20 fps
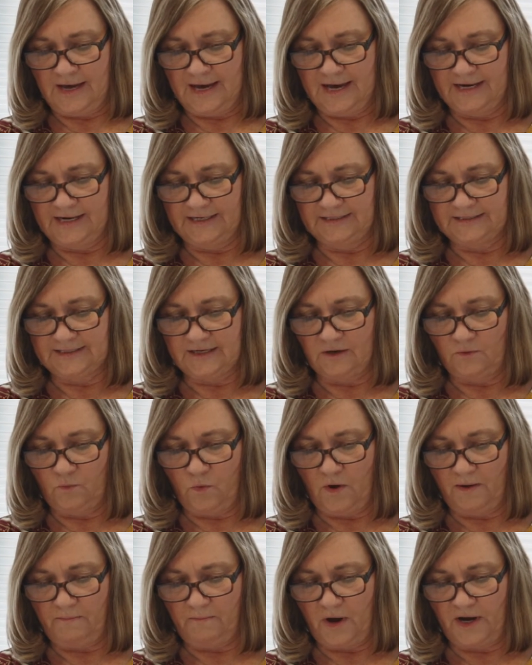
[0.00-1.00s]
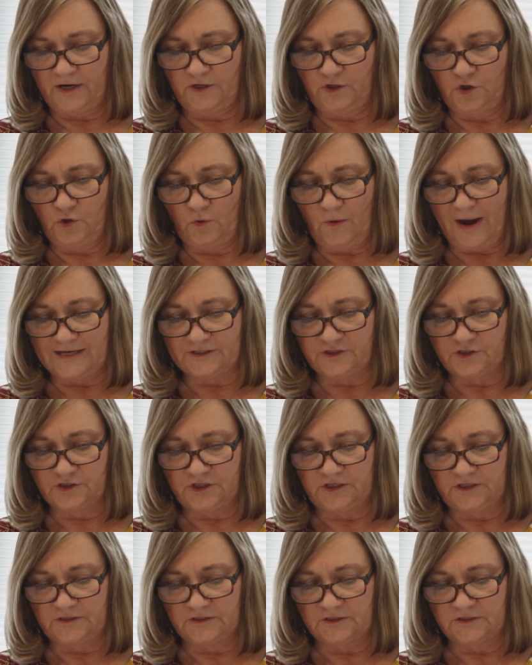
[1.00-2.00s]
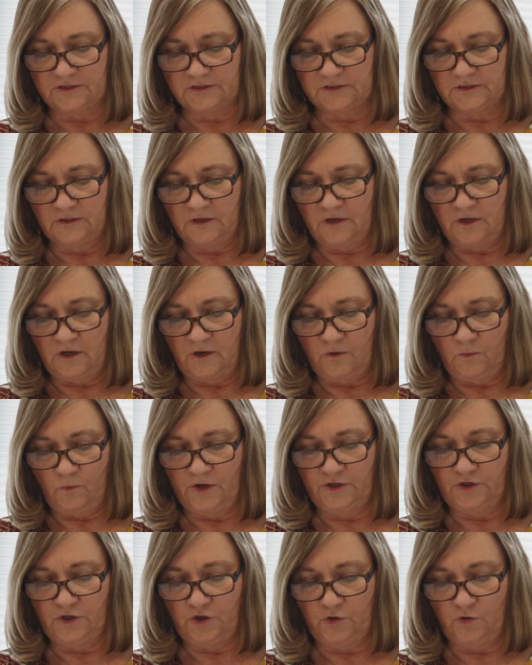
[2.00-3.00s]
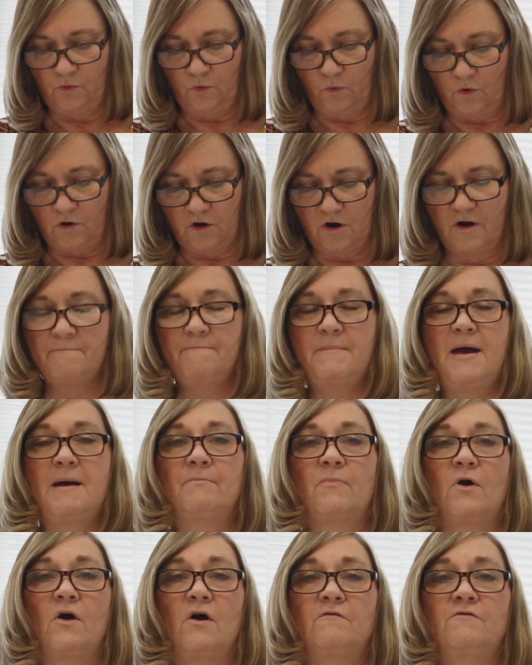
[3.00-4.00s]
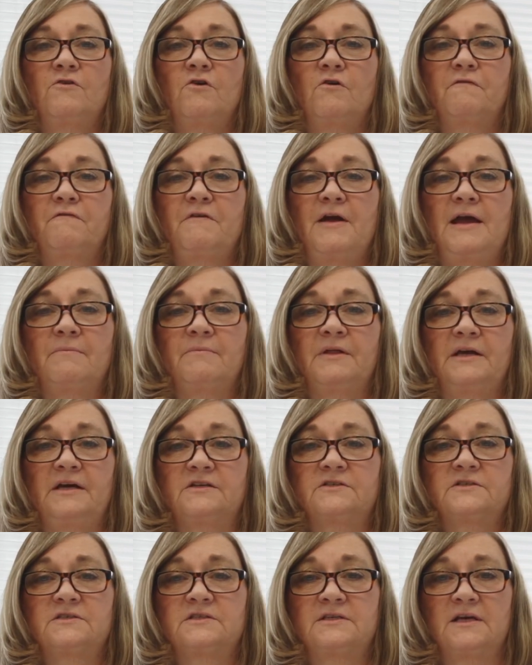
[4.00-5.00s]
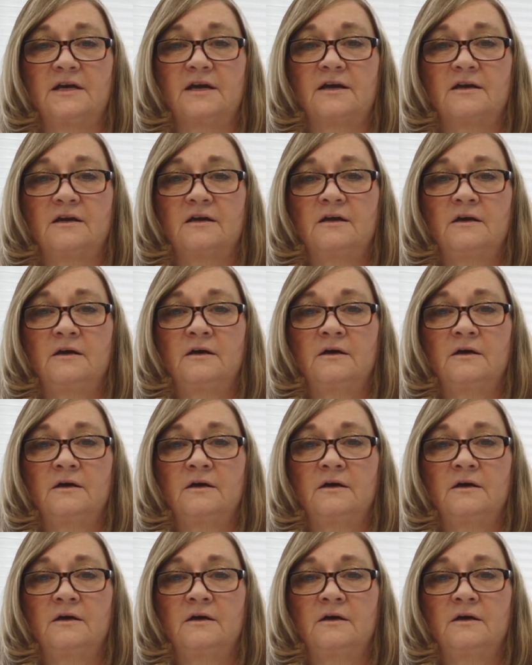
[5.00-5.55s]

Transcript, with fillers: And it said, What might you ask Jesus when you or a member of your family is sick?